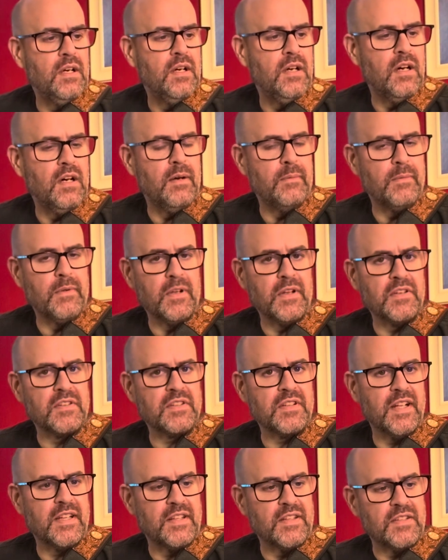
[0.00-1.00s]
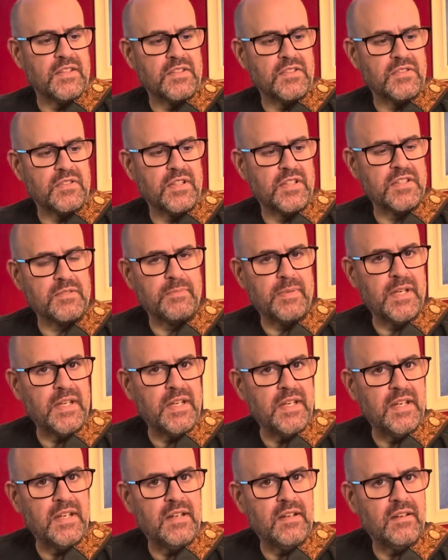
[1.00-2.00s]
You listen to like the strings of
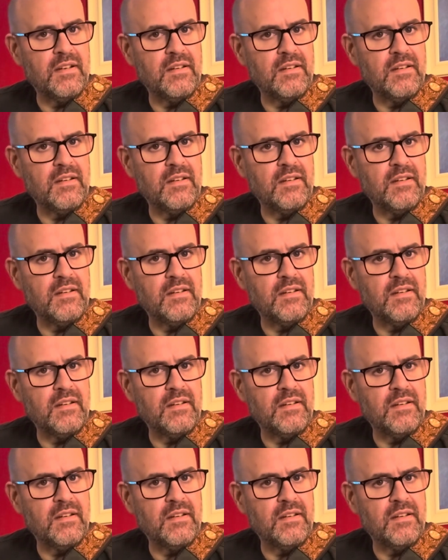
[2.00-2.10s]
B,